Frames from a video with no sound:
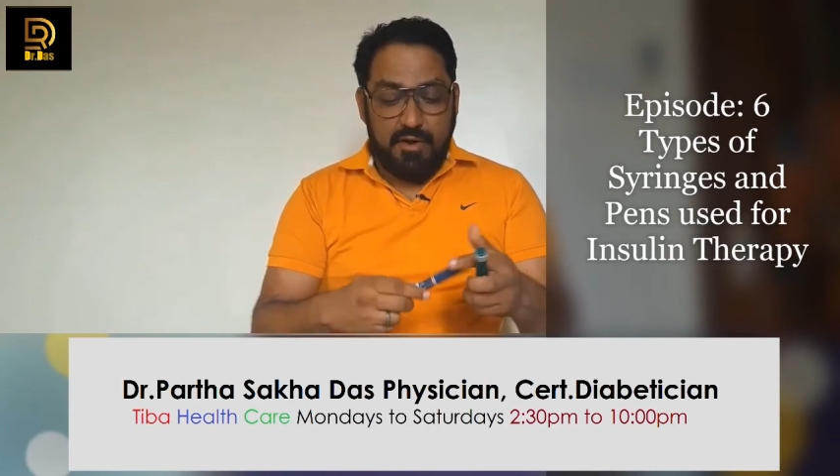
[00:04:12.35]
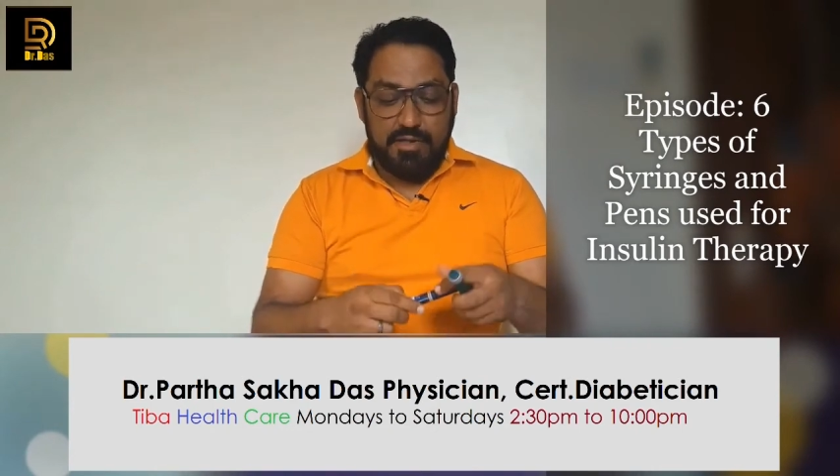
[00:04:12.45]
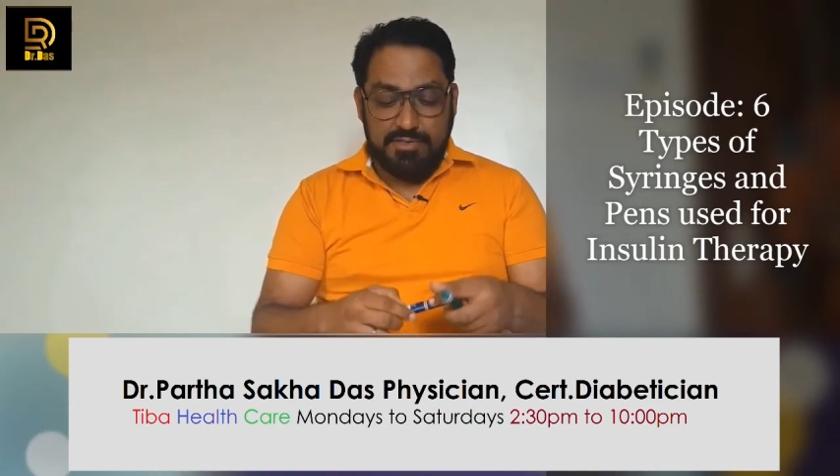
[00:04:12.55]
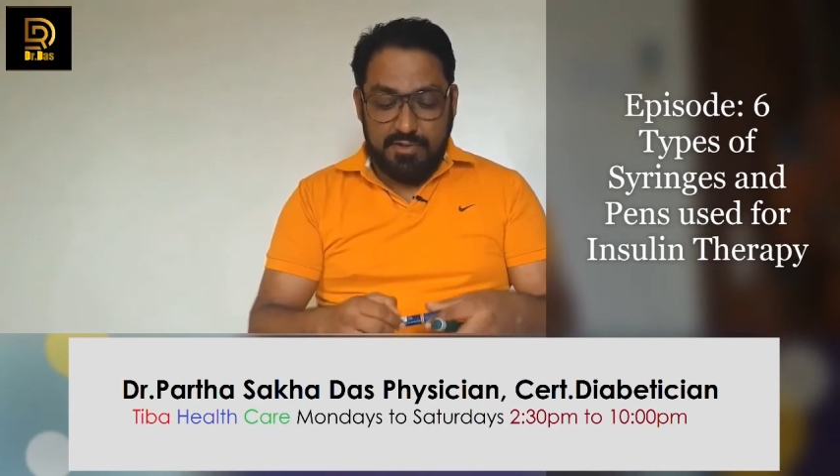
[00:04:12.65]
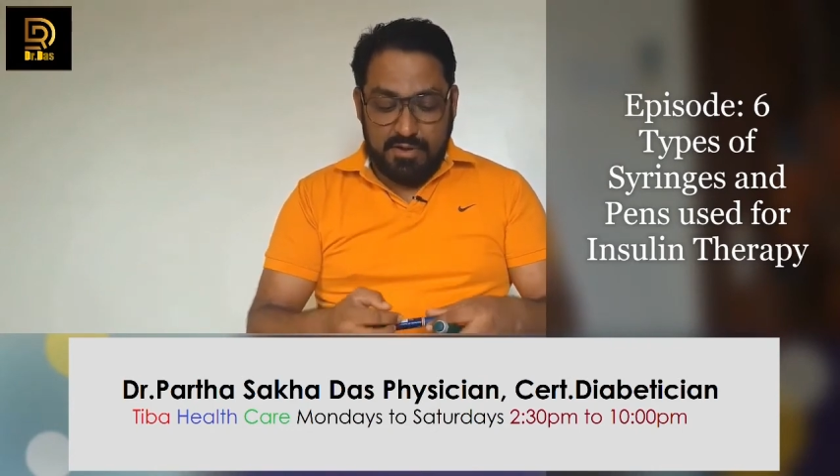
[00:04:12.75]

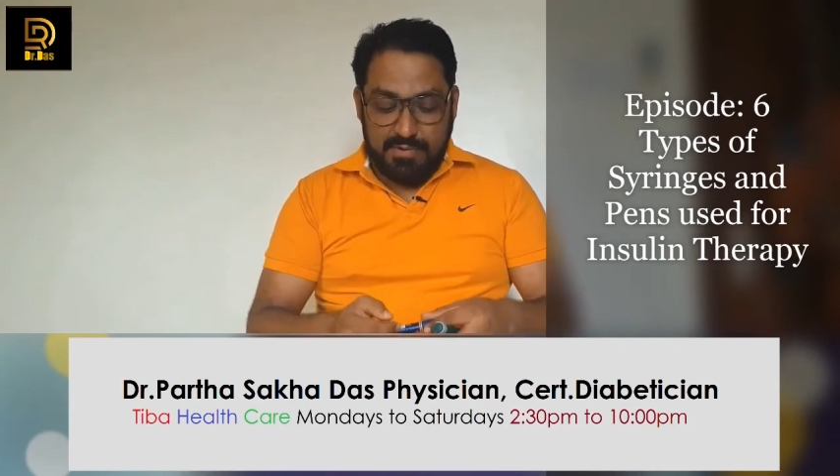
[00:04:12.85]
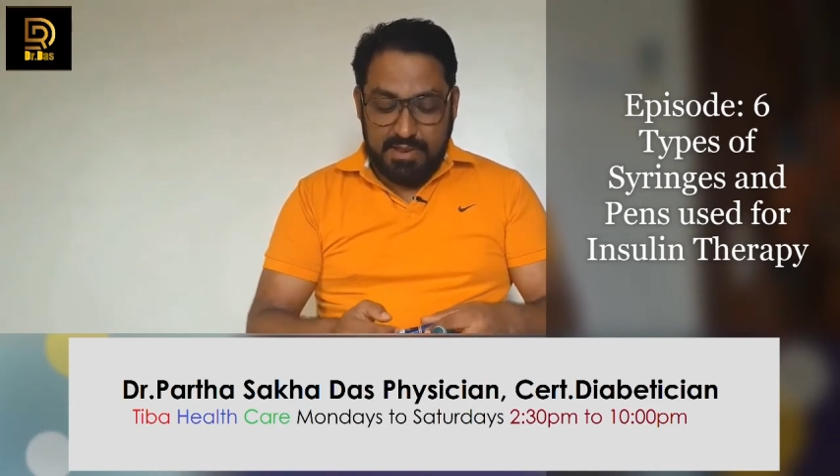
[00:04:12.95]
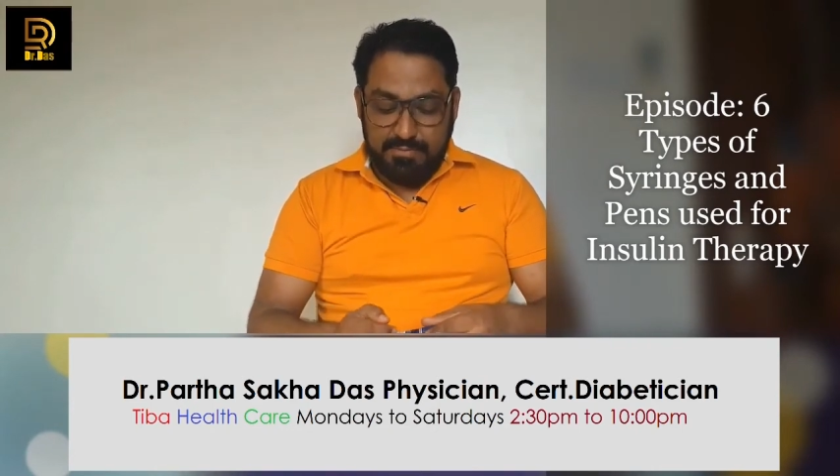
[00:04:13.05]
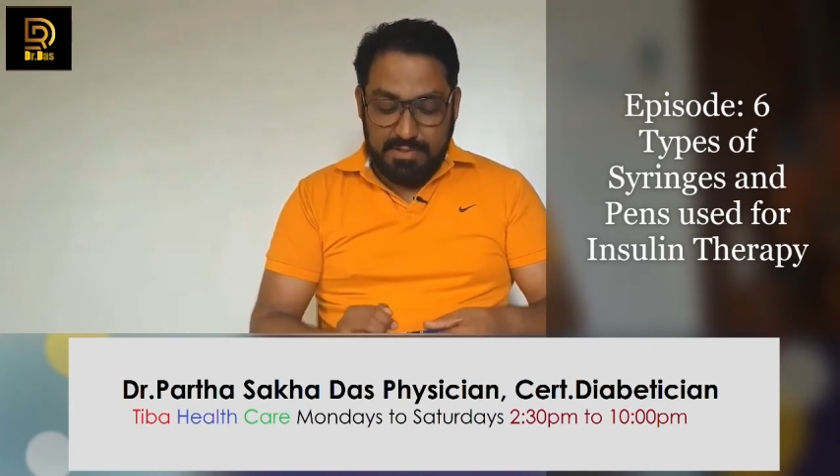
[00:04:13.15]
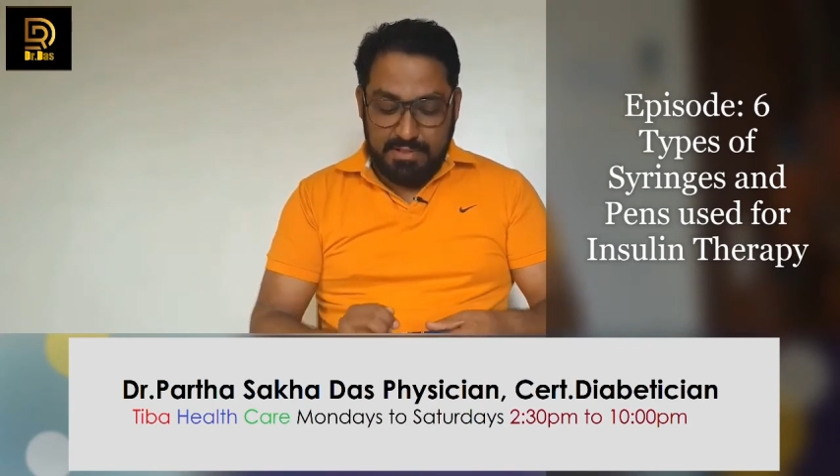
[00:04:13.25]
also
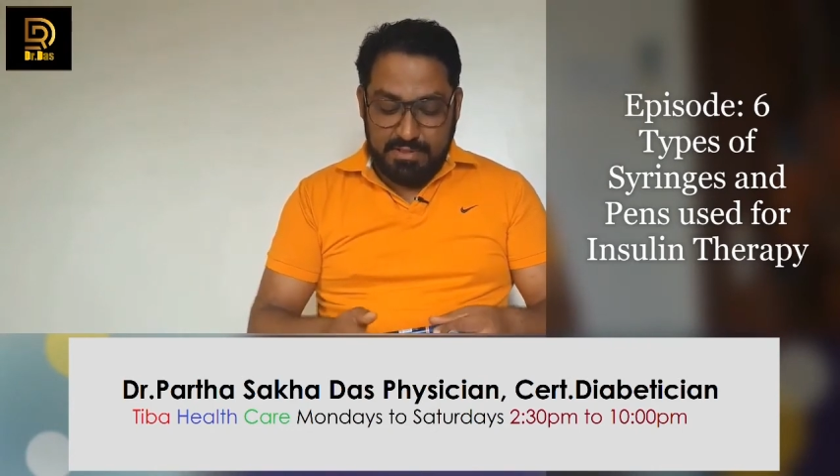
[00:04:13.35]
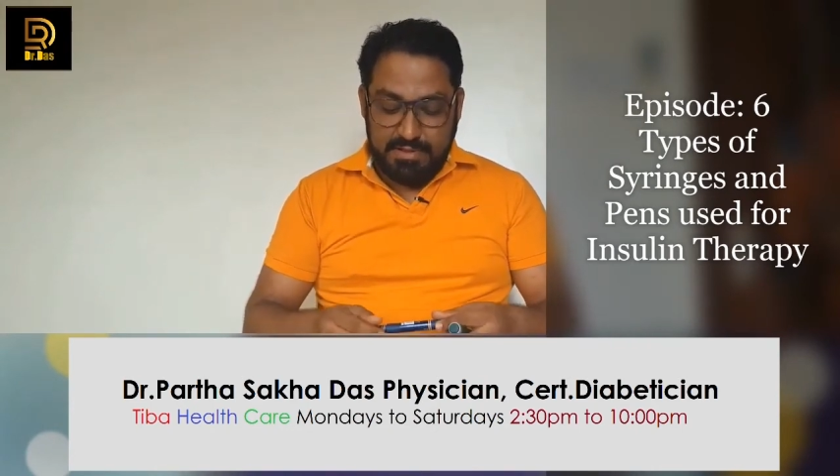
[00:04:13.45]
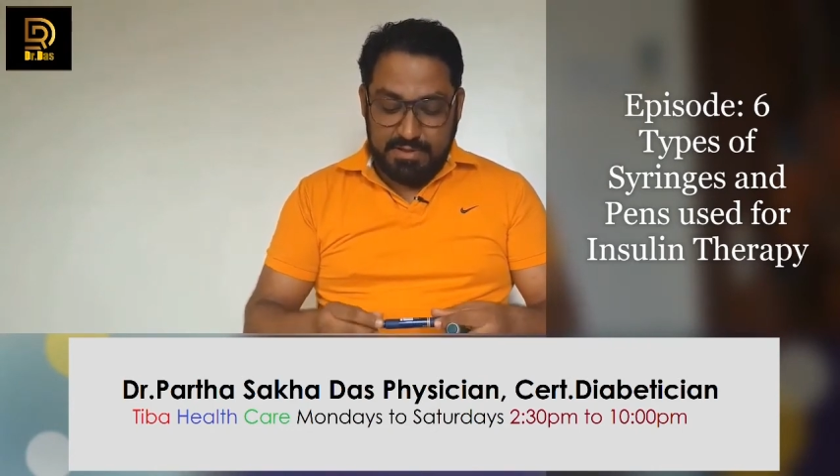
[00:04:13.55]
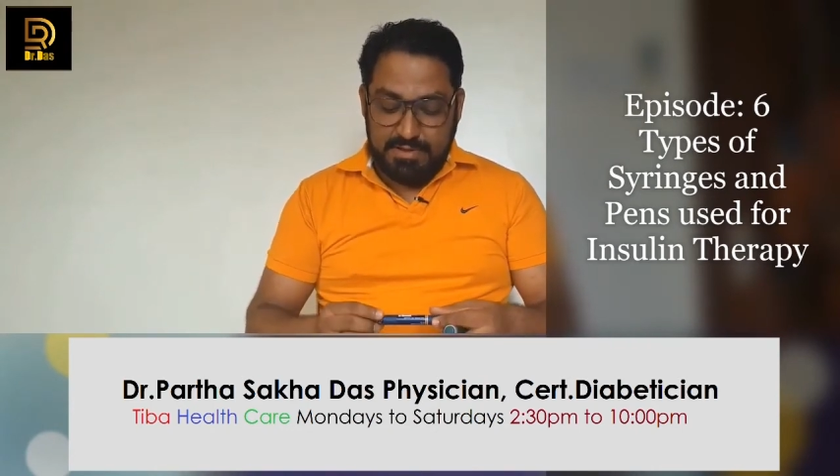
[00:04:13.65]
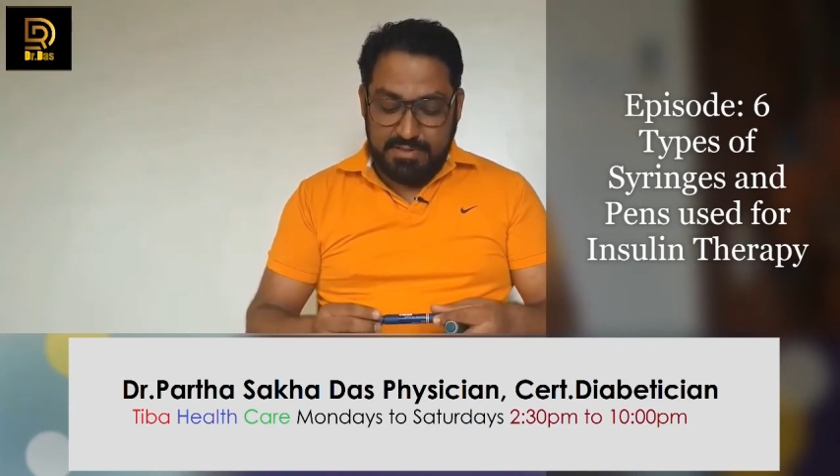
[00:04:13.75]
available
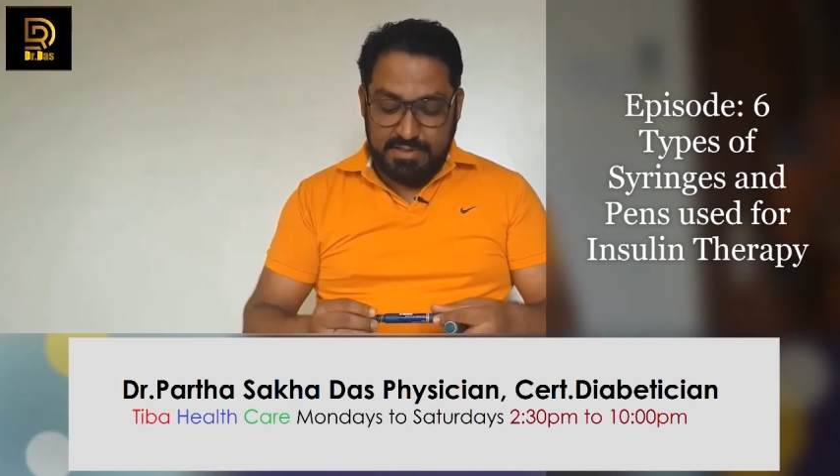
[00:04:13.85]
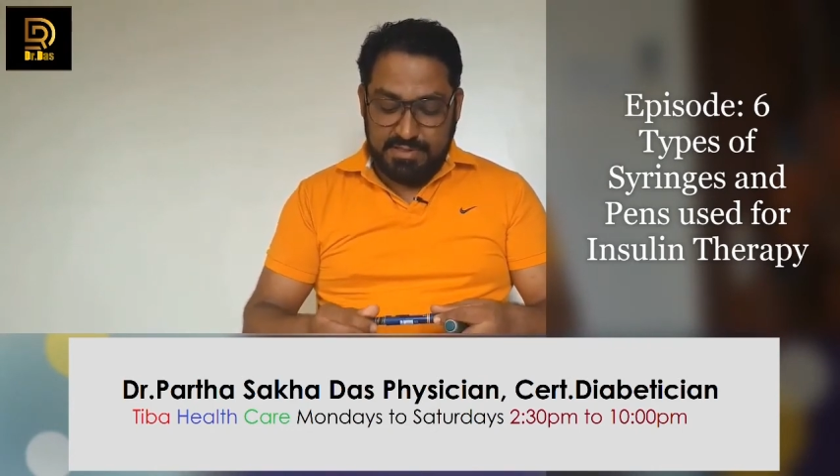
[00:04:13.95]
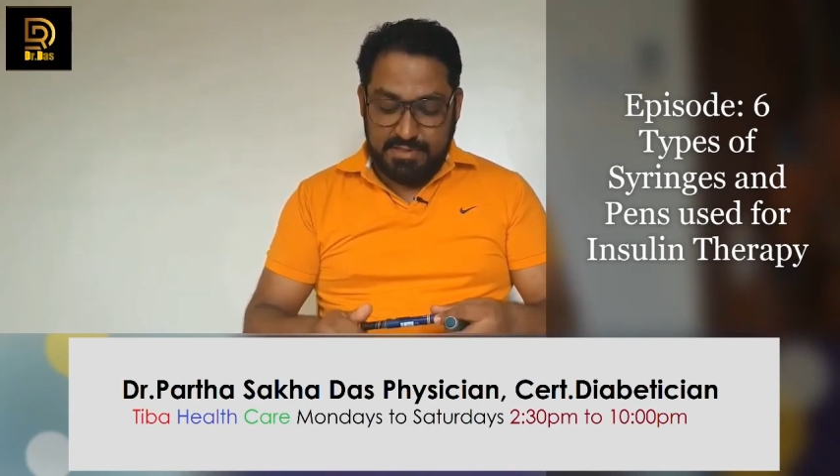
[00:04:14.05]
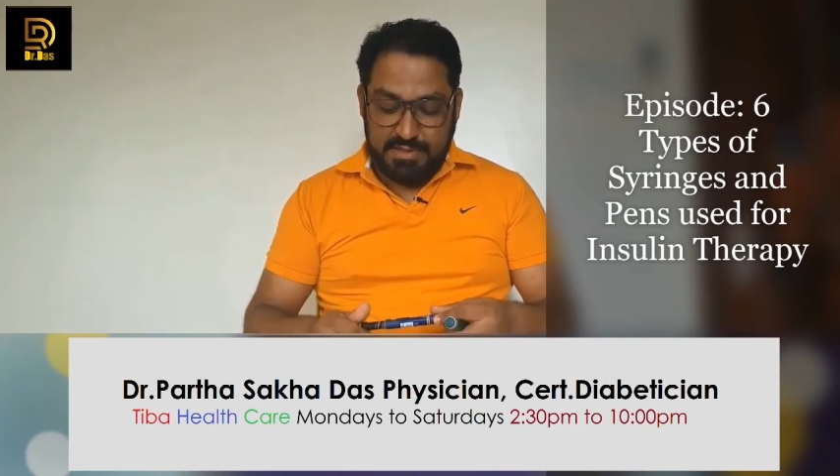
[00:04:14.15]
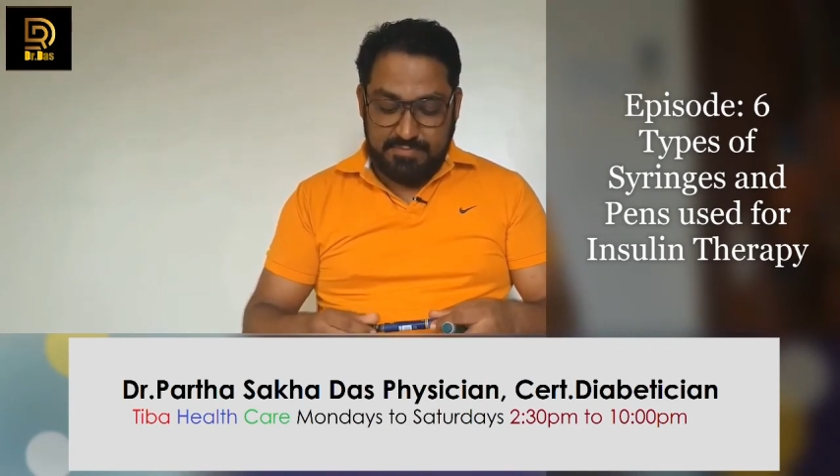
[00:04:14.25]
this